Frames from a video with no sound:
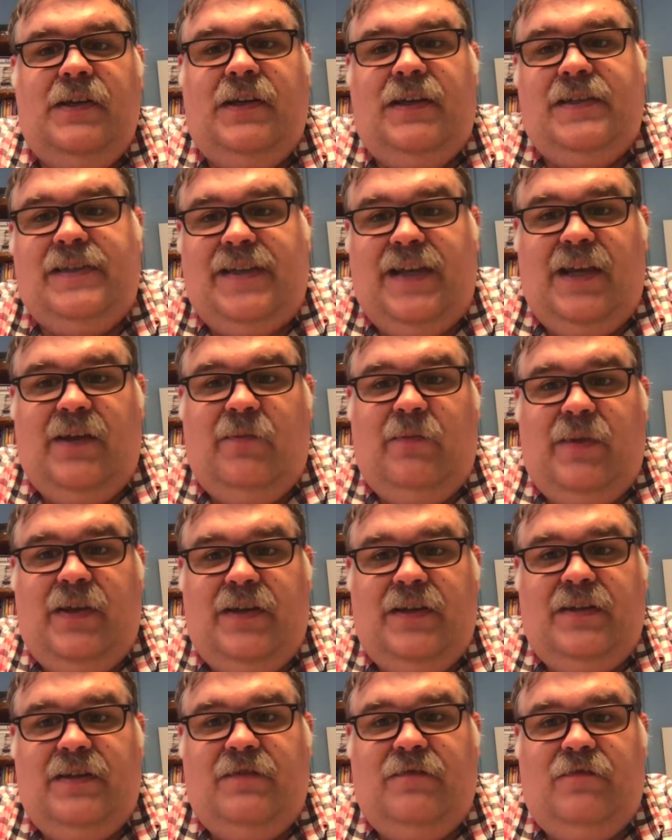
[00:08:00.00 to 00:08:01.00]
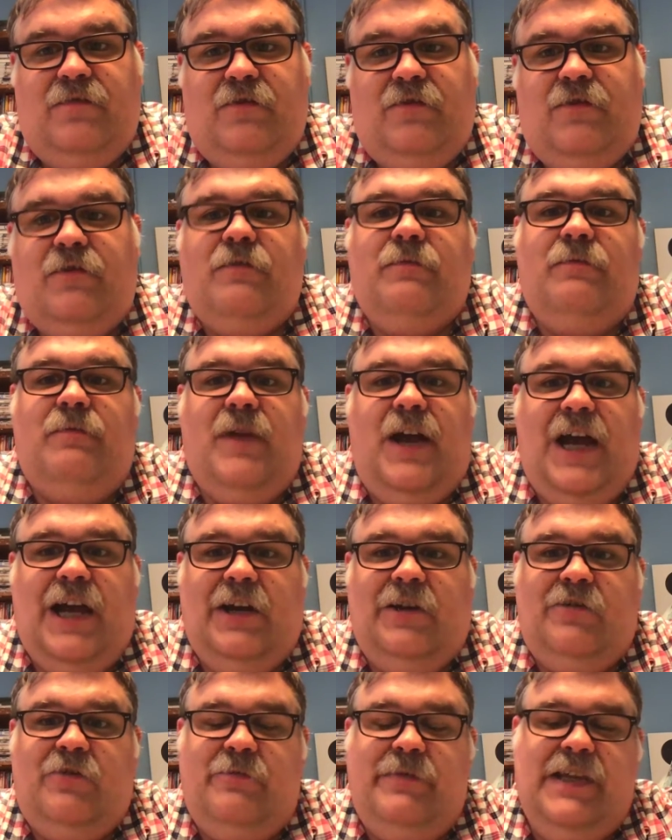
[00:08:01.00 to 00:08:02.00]
assignment for
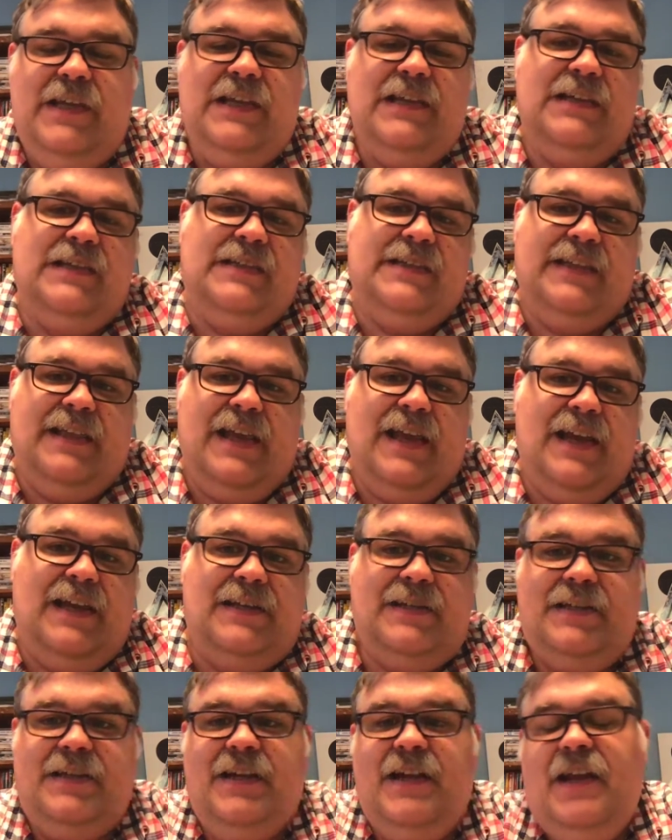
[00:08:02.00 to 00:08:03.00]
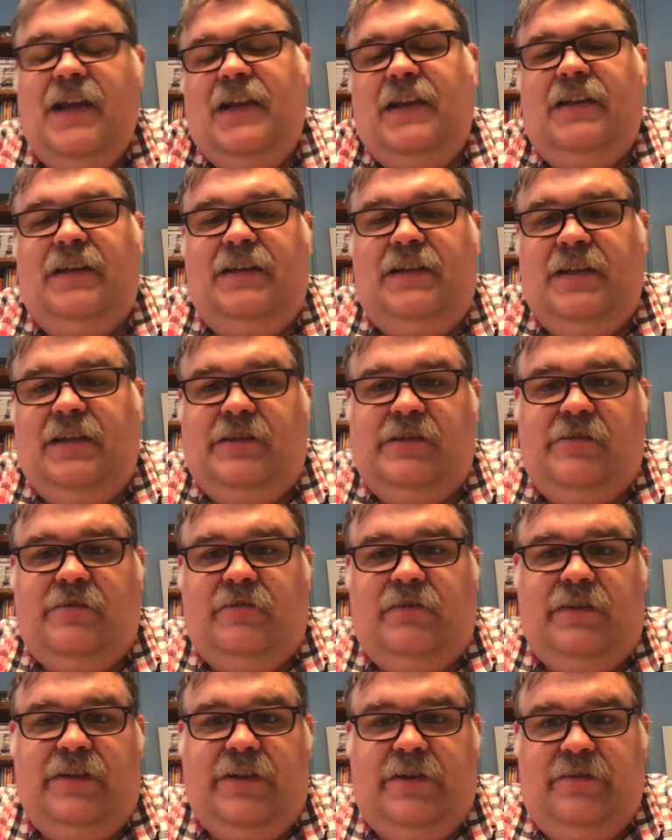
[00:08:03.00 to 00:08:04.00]
Otter Week /
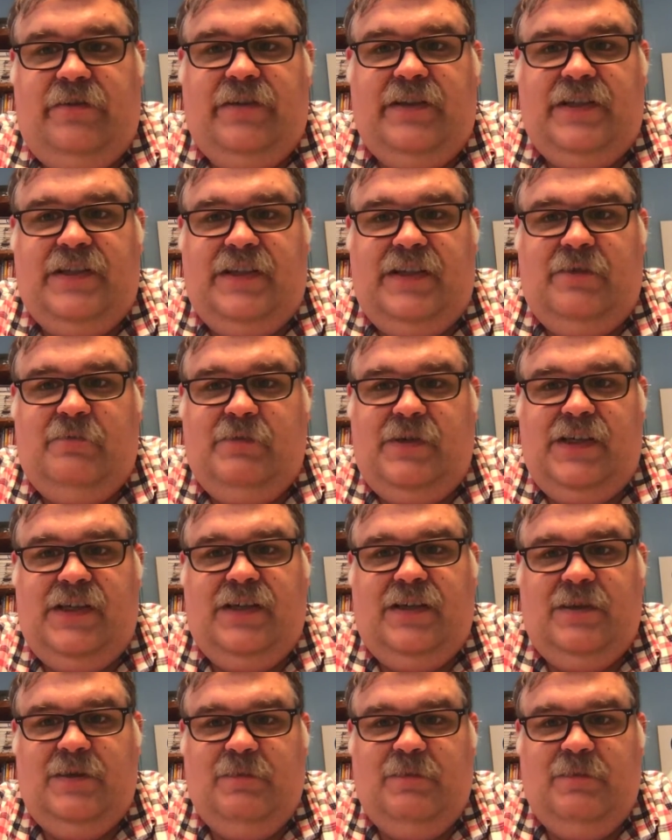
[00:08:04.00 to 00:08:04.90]
Digital Literacy Week.